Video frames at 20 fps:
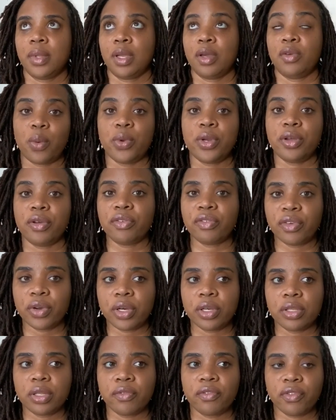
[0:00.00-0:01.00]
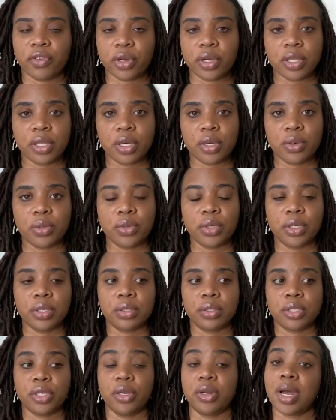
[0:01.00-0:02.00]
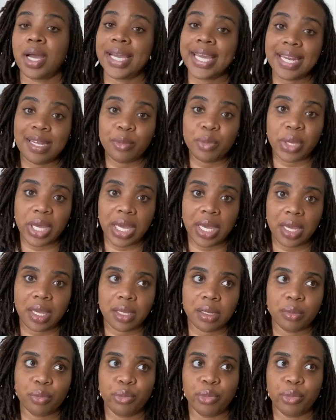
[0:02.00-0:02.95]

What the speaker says: When you're furloughed, you're not getting paid,